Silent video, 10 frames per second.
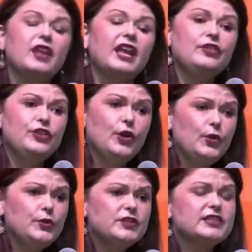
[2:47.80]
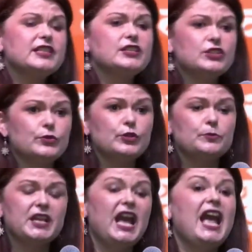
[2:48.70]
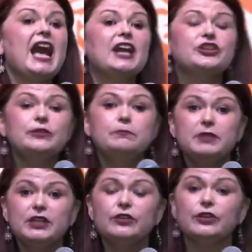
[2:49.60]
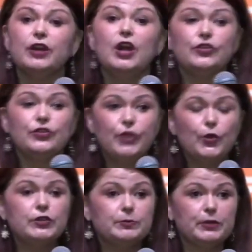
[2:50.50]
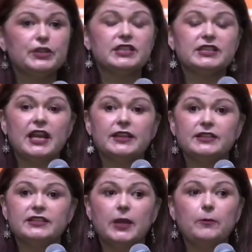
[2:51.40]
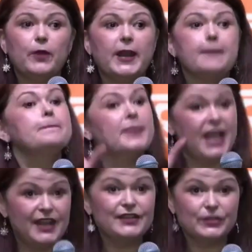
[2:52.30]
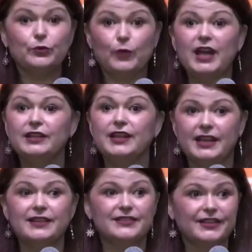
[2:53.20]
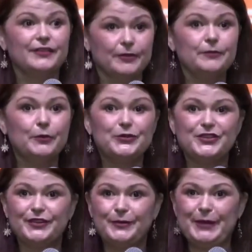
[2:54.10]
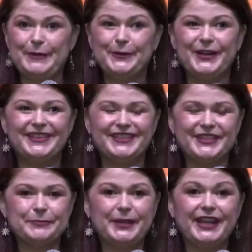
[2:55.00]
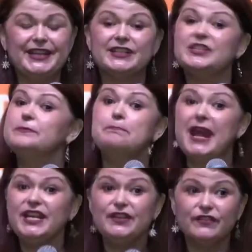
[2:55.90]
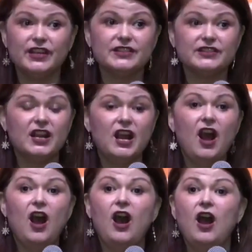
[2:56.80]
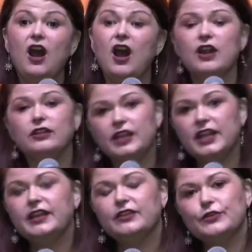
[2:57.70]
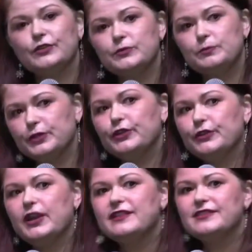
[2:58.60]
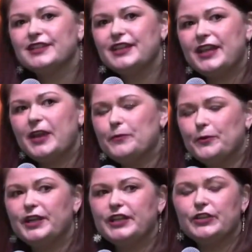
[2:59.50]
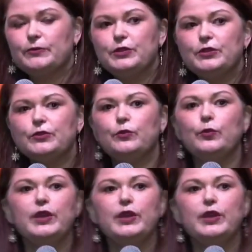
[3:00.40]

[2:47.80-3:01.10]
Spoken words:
And those 6 groups actually mirror those persons on the subway as well as most of the people on this planet, because many of us are like those bureaucrats in that morning commute.